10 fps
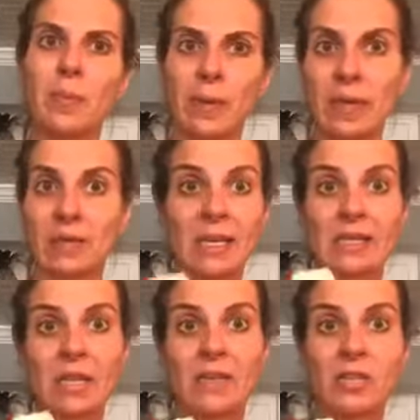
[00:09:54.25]
But and
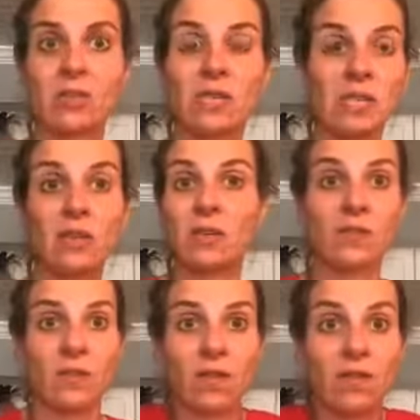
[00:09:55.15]
kids love it. So they tell you
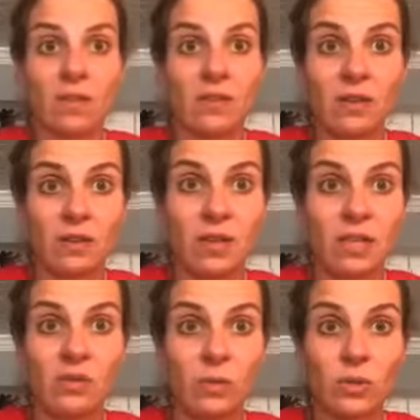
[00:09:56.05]
if your kid ever like
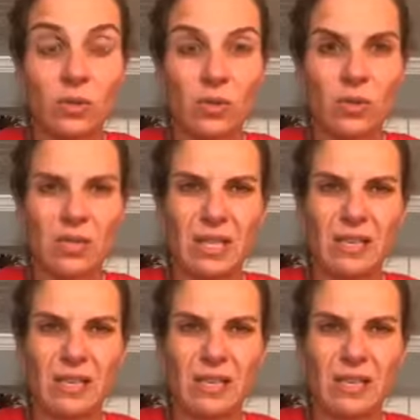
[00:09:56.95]
has a really sore throat, to,